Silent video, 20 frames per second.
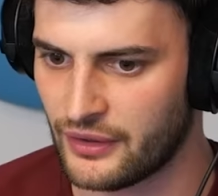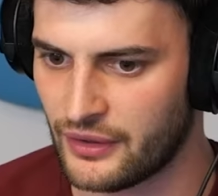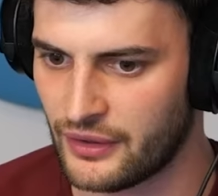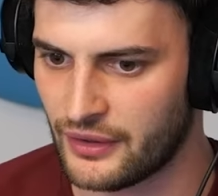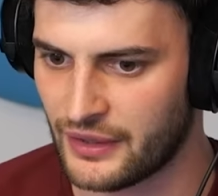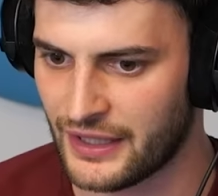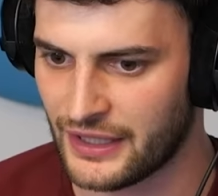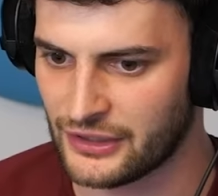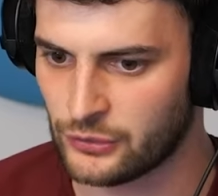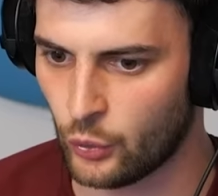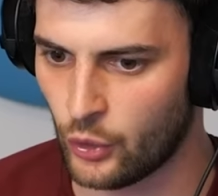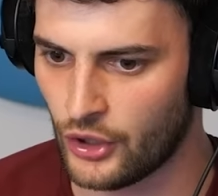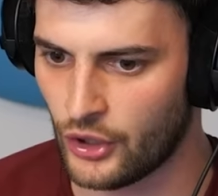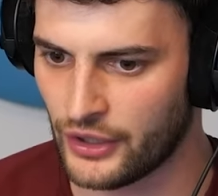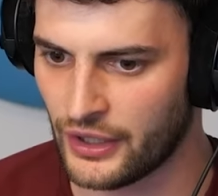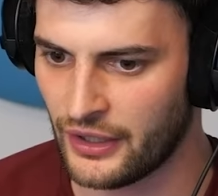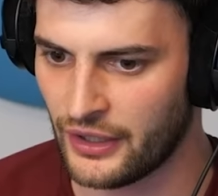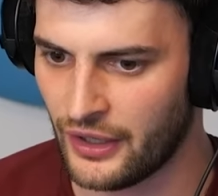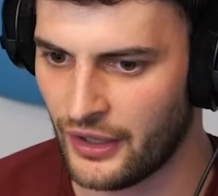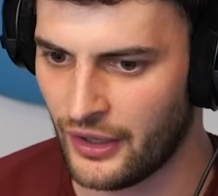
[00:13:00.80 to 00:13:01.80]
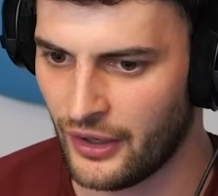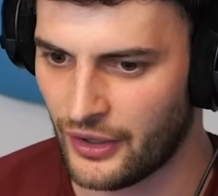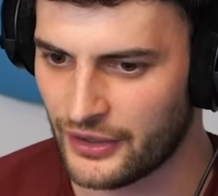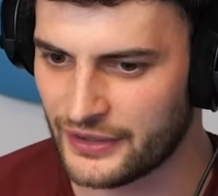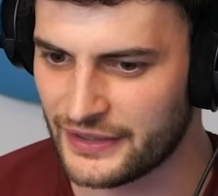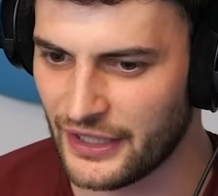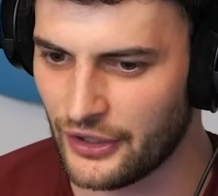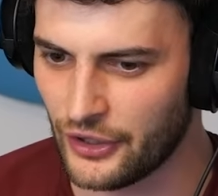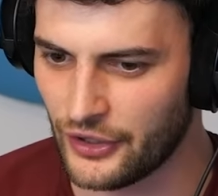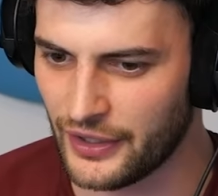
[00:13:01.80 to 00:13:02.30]
He has water.
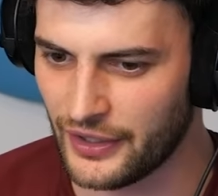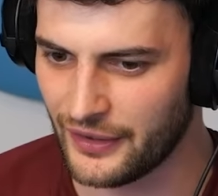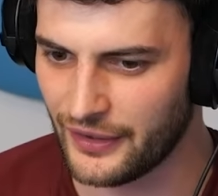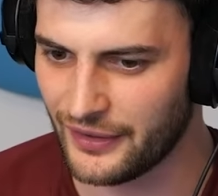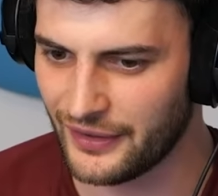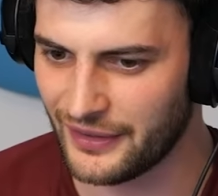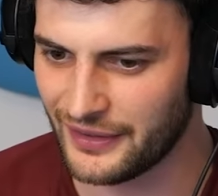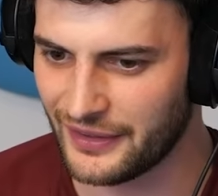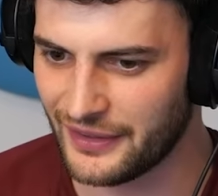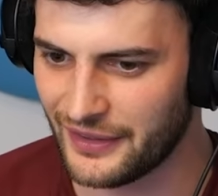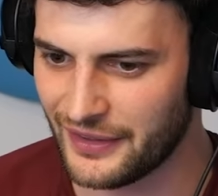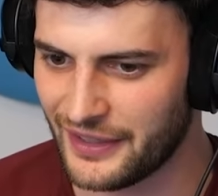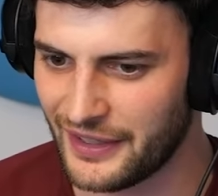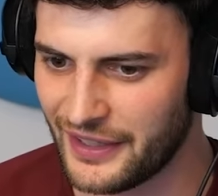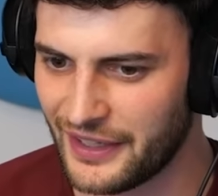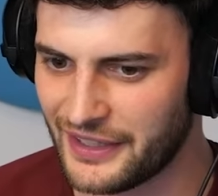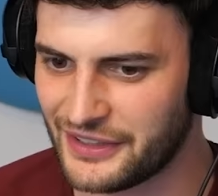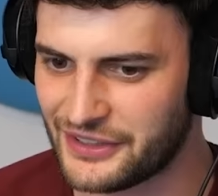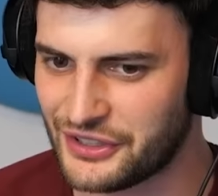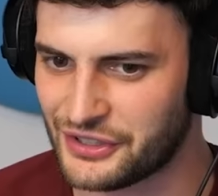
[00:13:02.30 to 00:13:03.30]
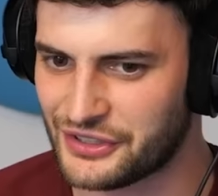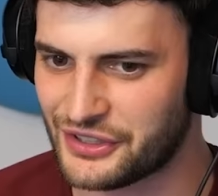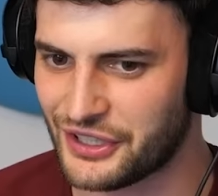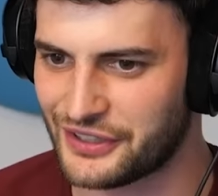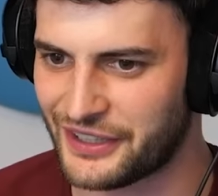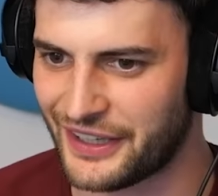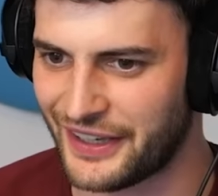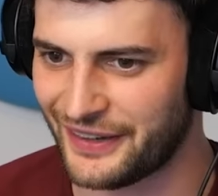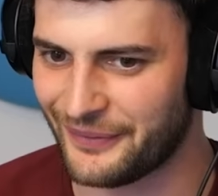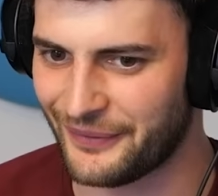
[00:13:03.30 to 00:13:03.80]
Get on it! He just
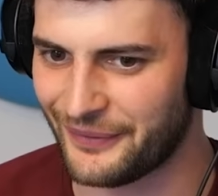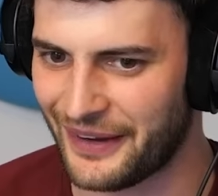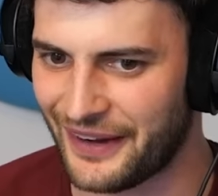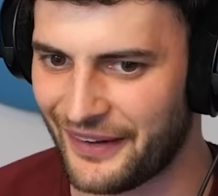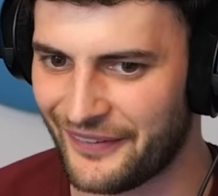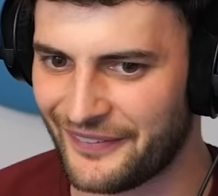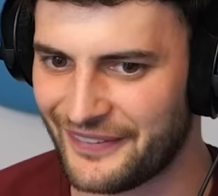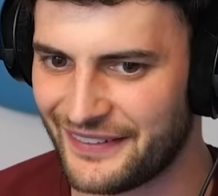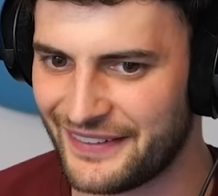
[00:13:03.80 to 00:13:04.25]
does it. Wow.